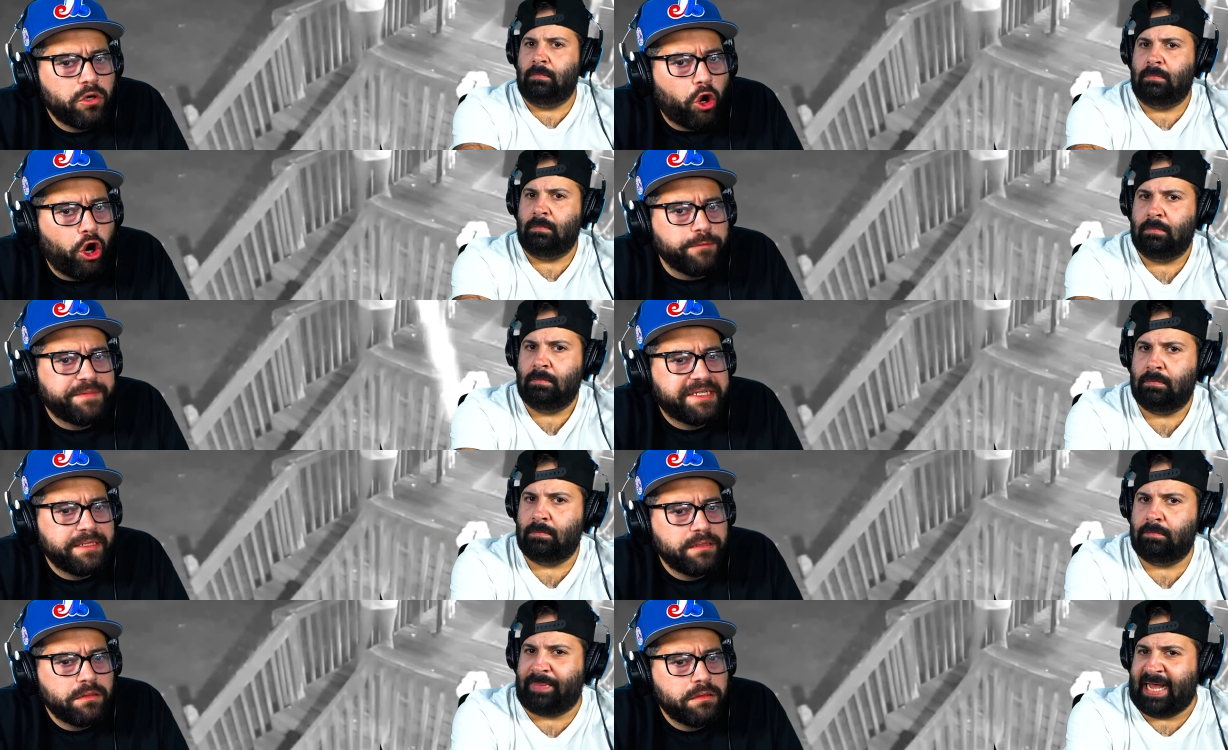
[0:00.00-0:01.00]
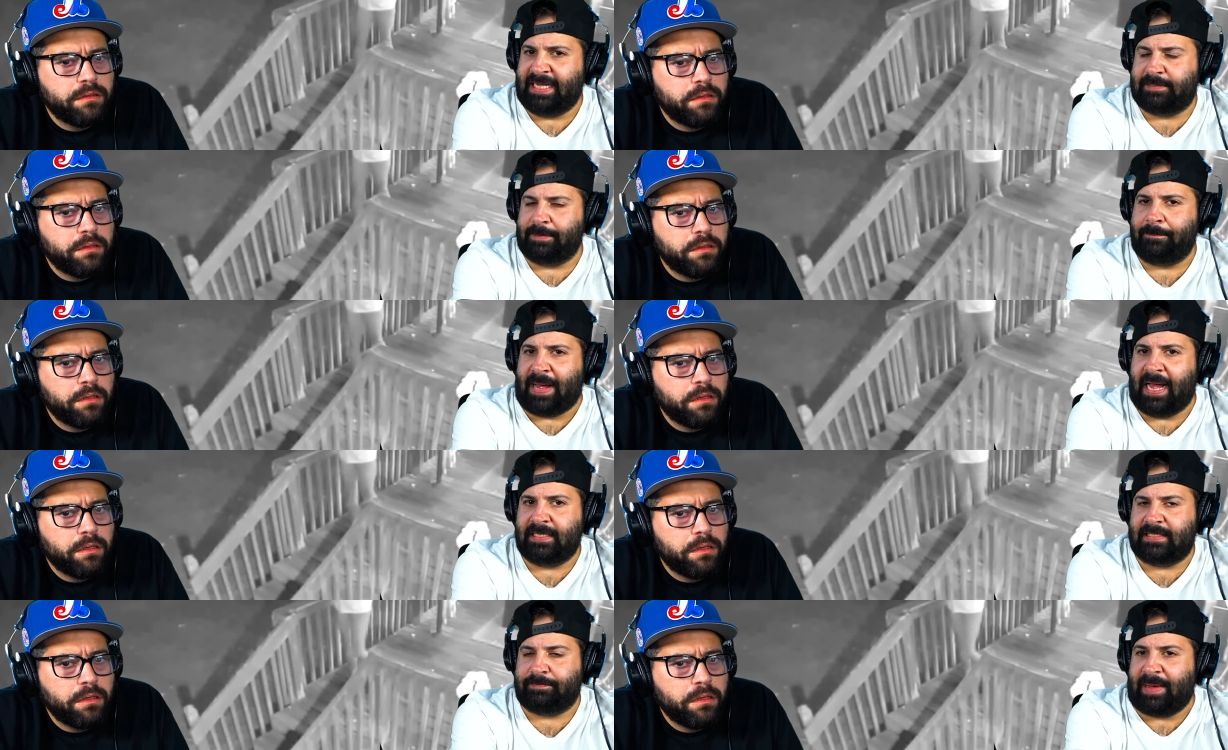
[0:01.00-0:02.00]
Speaker 1: Words. Bugs,
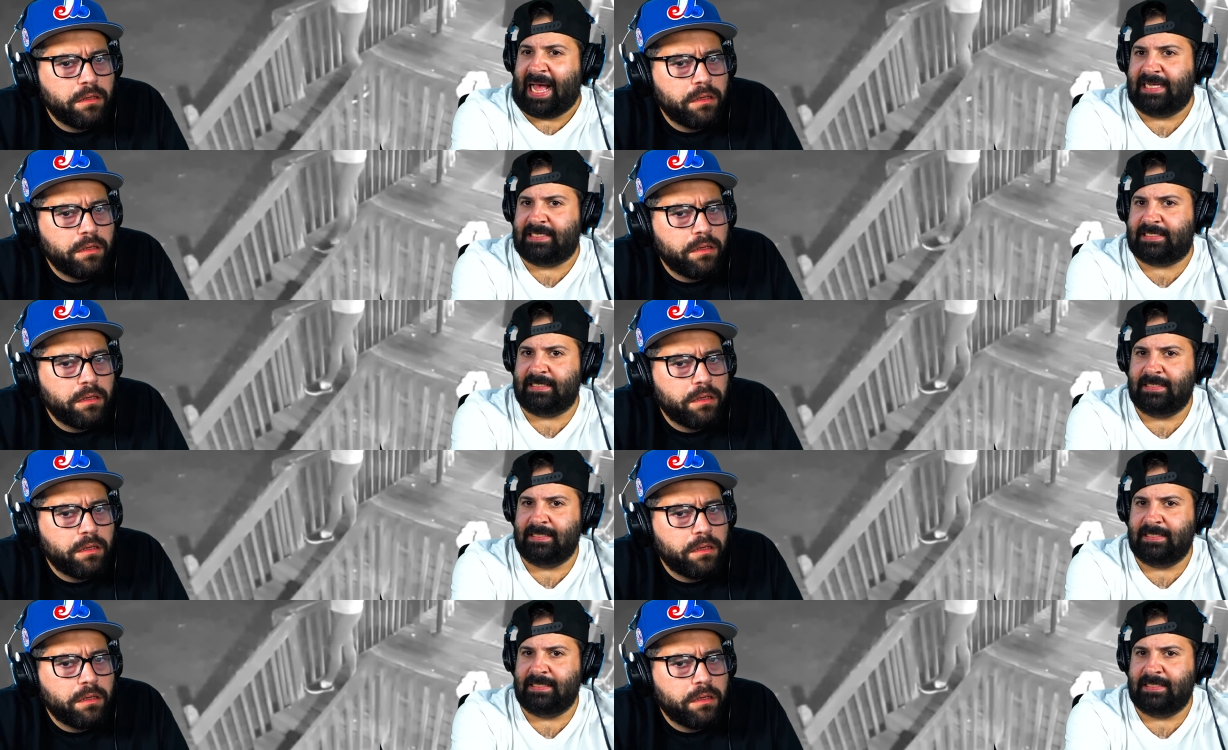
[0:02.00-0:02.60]
bugs, bugs.